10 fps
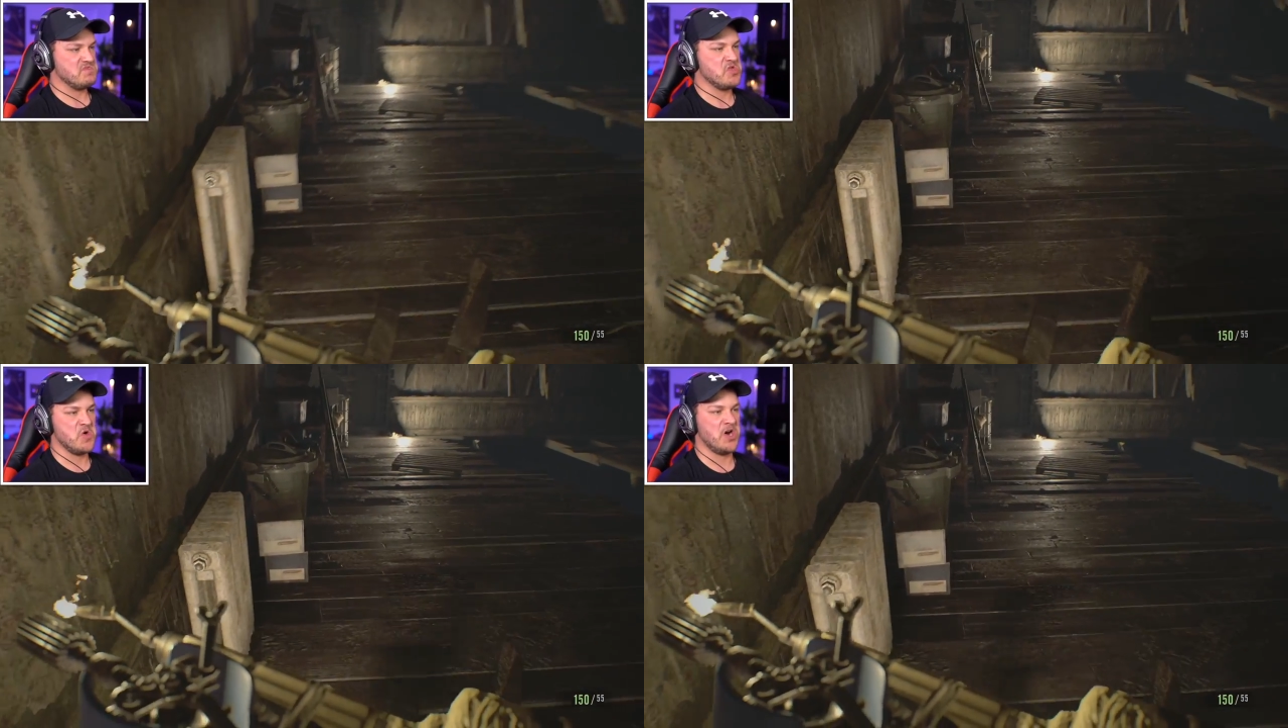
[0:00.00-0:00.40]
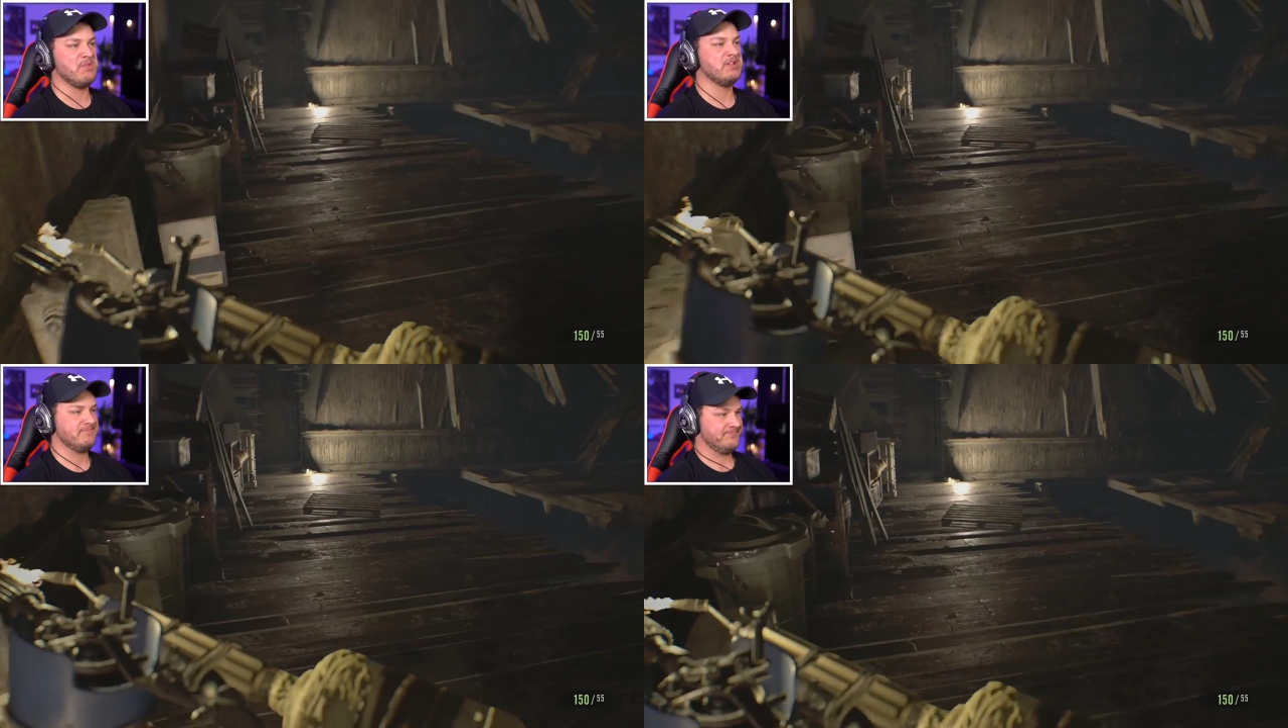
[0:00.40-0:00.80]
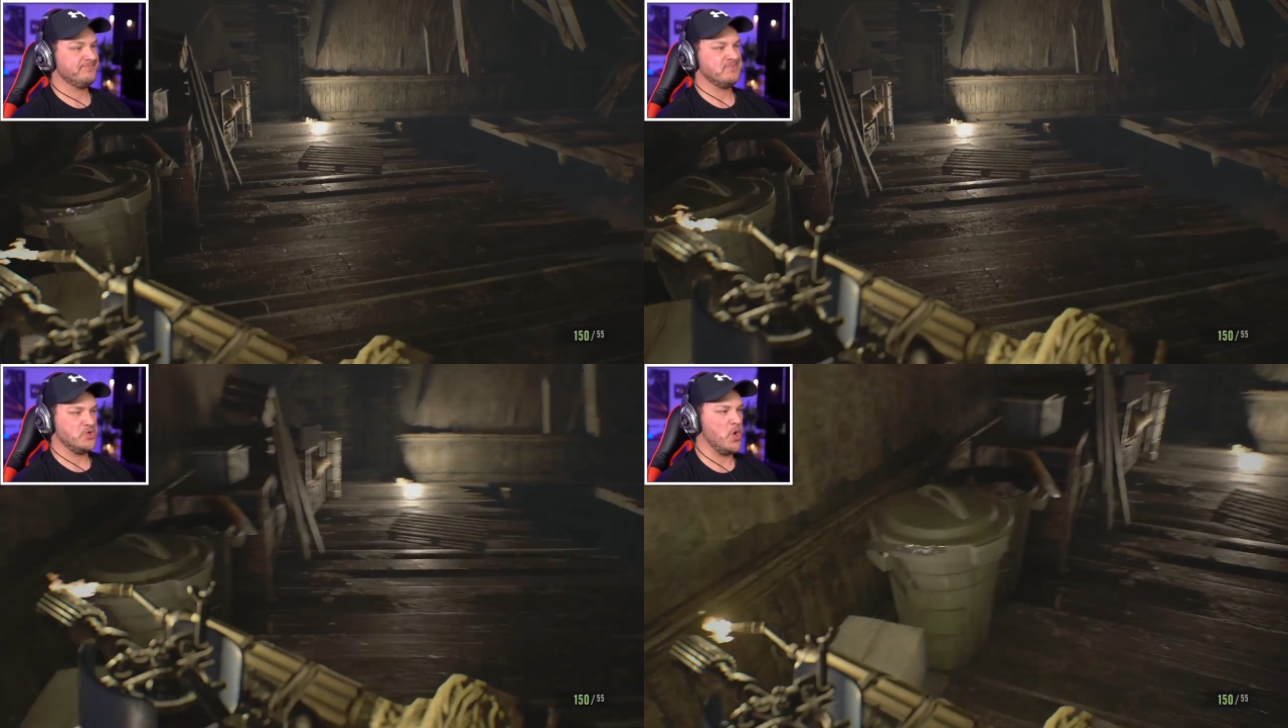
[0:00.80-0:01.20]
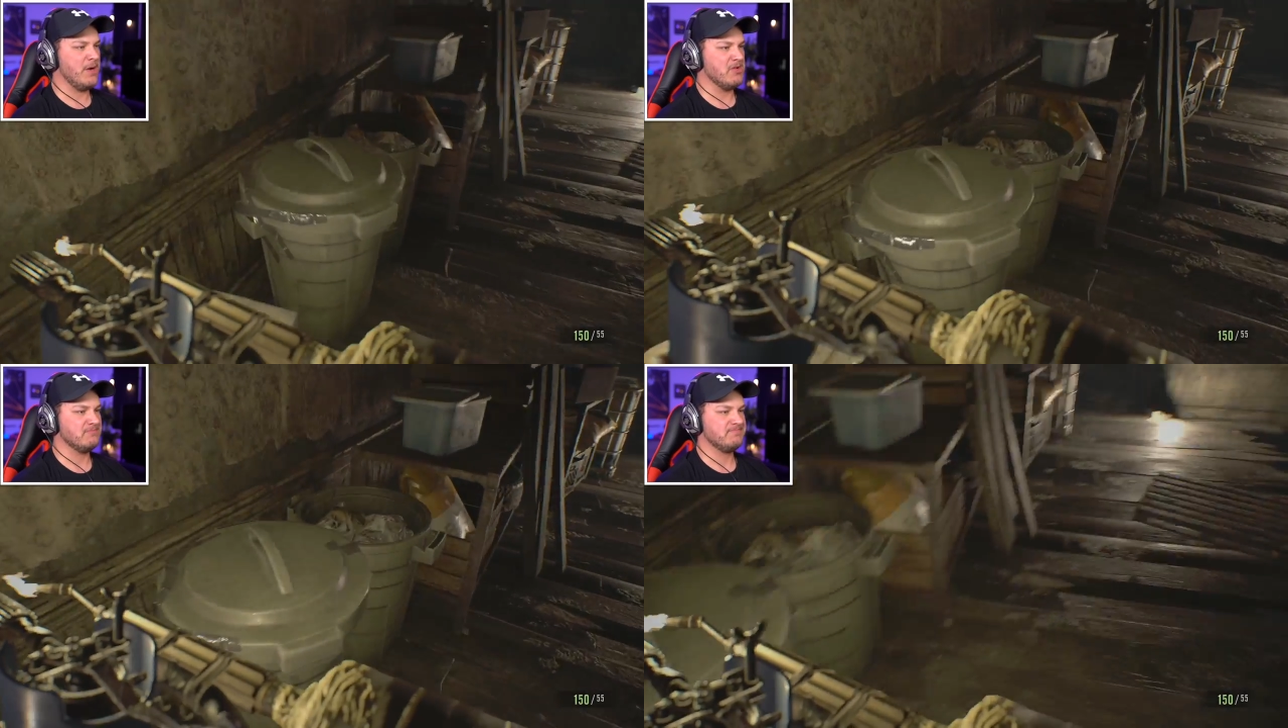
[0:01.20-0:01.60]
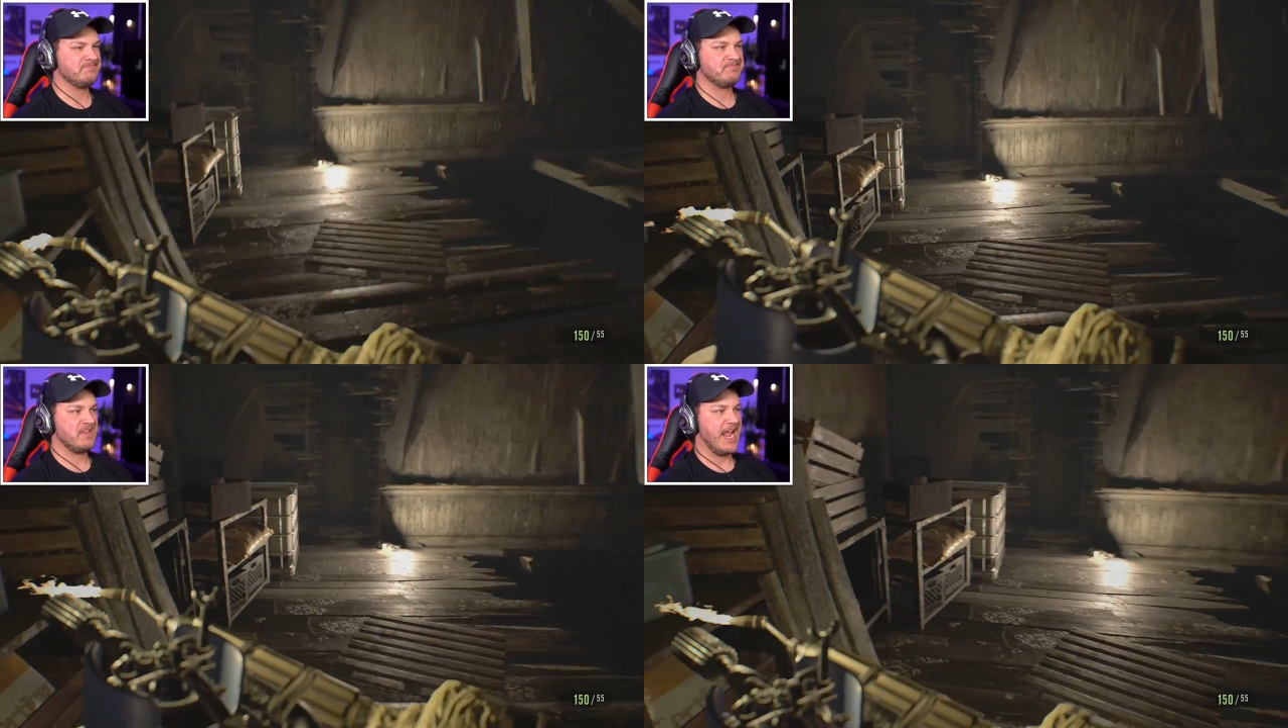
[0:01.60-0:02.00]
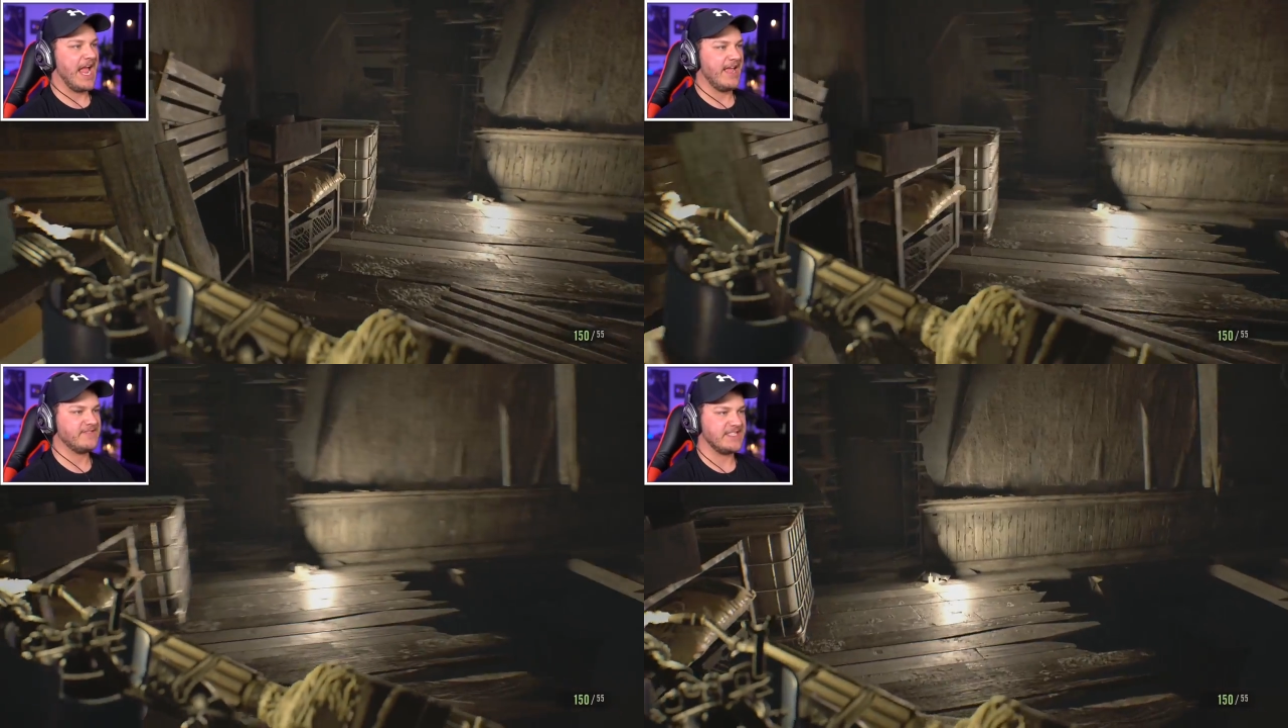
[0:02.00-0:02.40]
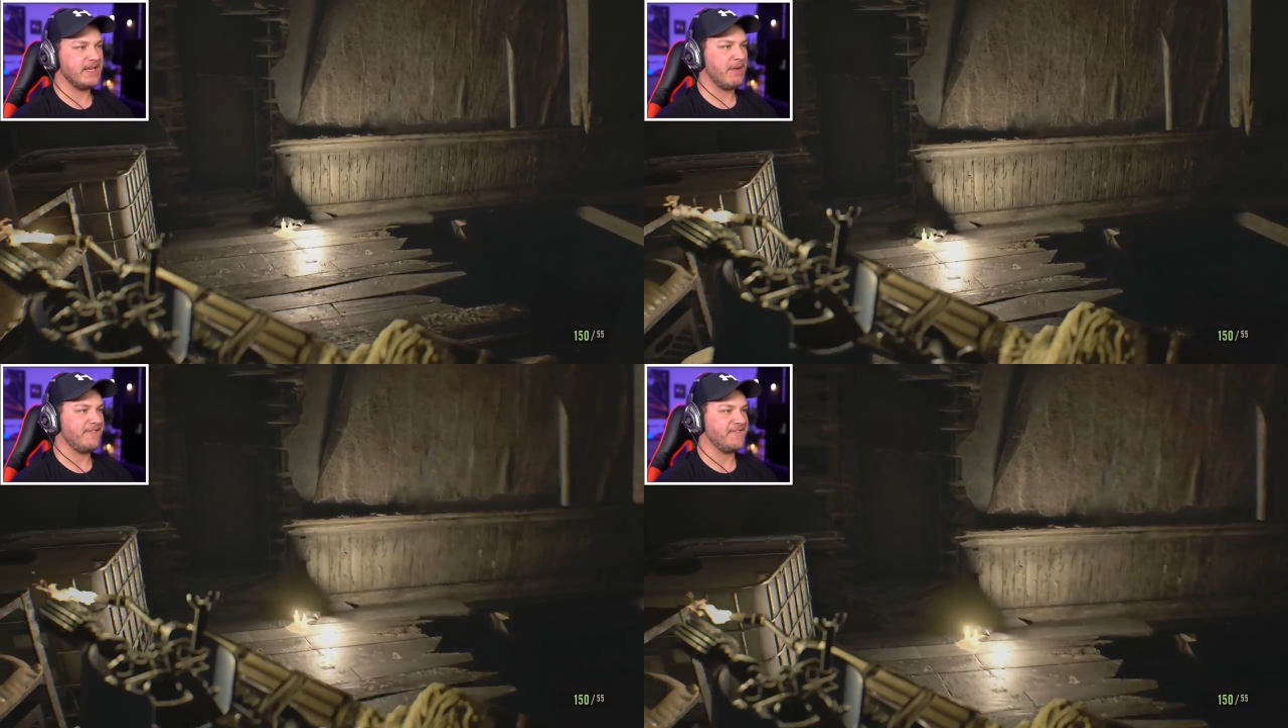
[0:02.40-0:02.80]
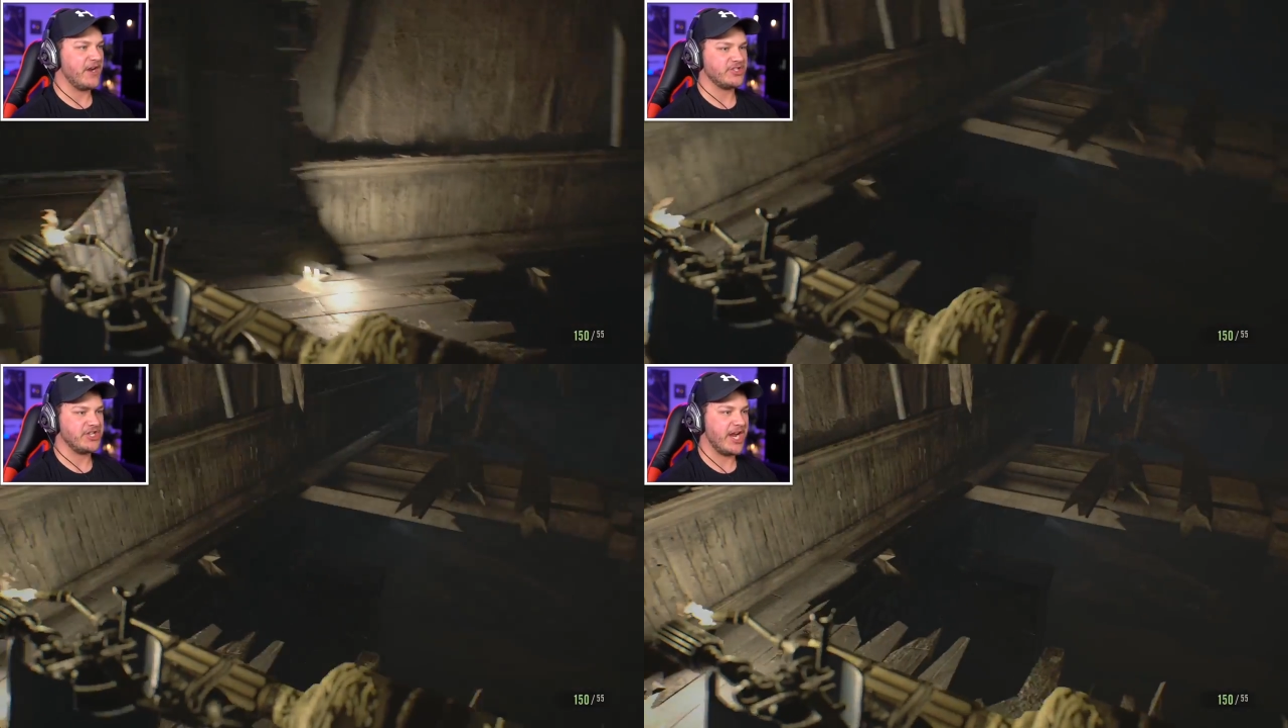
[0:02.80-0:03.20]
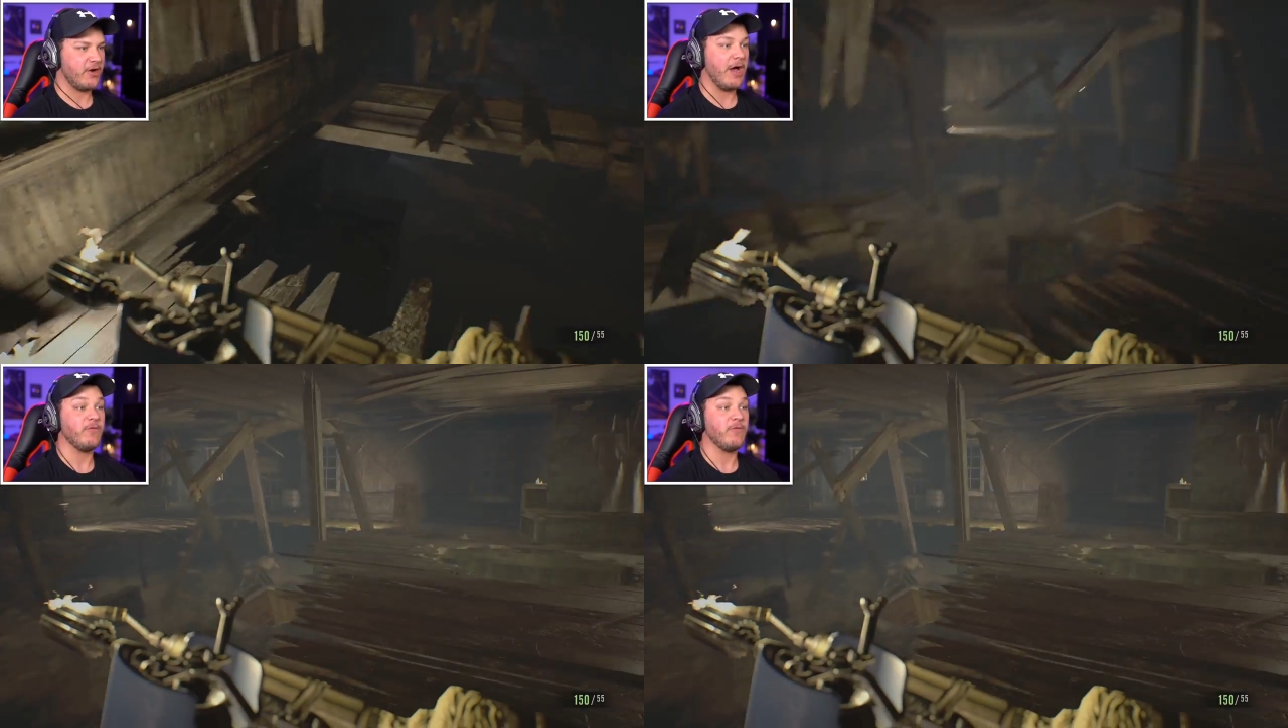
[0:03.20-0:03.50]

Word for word: Normal. Normal. I've seen my fair share